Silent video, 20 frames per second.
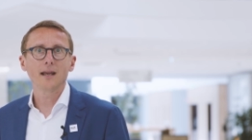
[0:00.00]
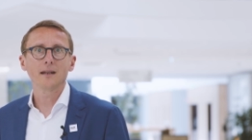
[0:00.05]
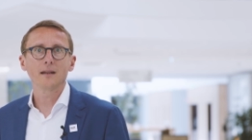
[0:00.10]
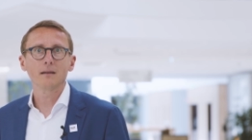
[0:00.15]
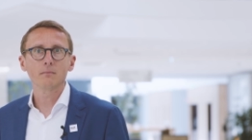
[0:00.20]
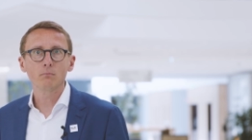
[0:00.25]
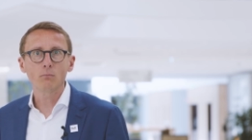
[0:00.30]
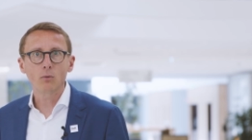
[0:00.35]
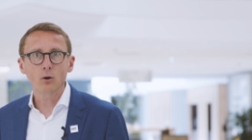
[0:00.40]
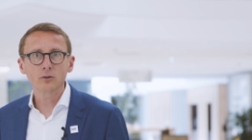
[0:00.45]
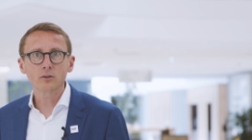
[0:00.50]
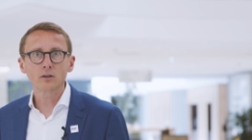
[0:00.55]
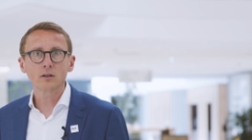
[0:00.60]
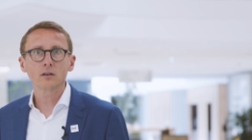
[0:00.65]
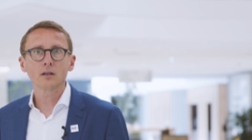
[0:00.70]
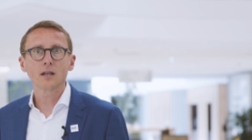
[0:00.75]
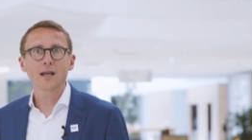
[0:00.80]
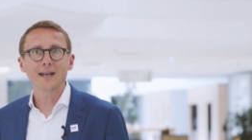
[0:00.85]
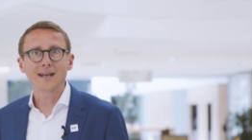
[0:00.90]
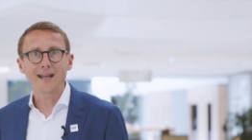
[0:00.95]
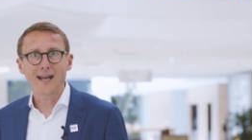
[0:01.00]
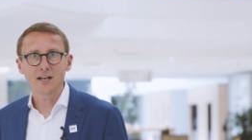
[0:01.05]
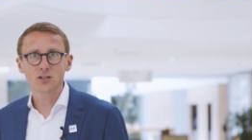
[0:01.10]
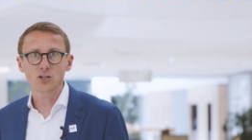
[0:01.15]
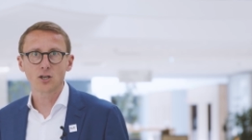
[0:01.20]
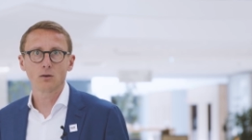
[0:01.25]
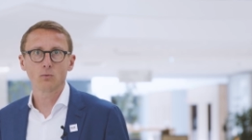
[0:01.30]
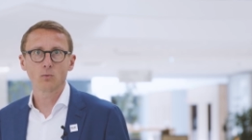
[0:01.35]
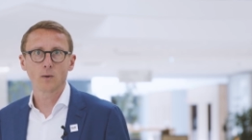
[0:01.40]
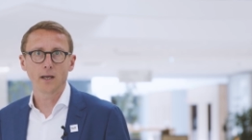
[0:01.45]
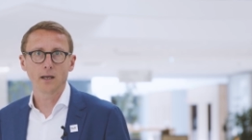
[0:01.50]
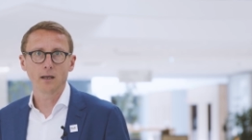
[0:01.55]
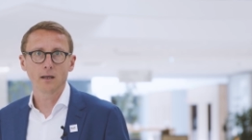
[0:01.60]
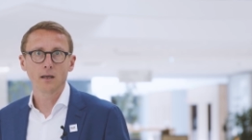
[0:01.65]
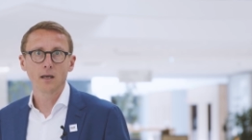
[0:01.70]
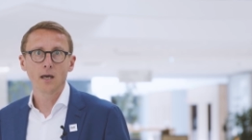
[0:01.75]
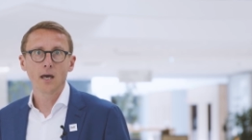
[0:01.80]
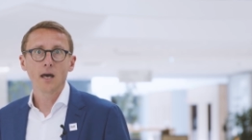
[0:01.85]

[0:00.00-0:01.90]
in a modern and agile way.